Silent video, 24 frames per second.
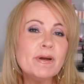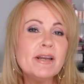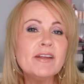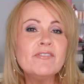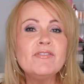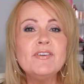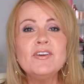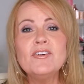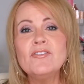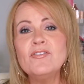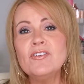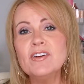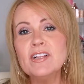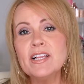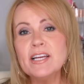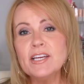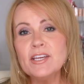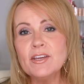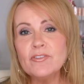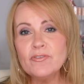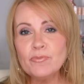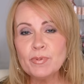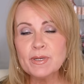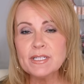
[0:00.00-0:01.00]
And if you feel
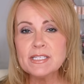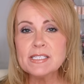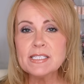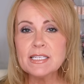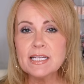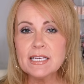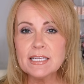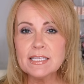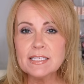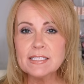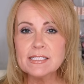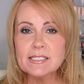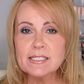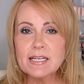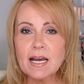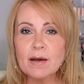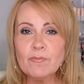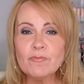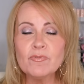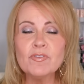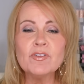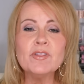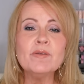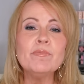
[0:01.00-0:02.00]
like you've been seeing this
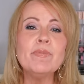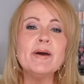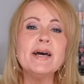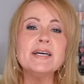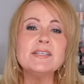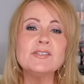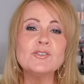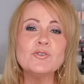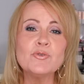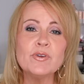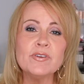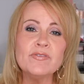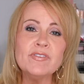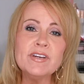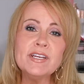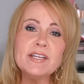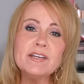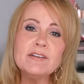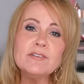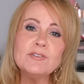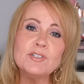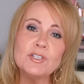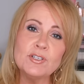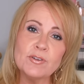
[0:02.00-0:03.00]
top for the past three
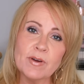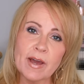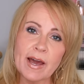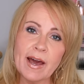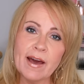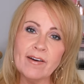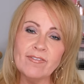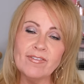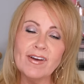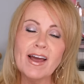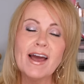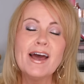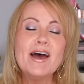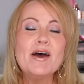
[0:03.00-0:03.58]
videos, you have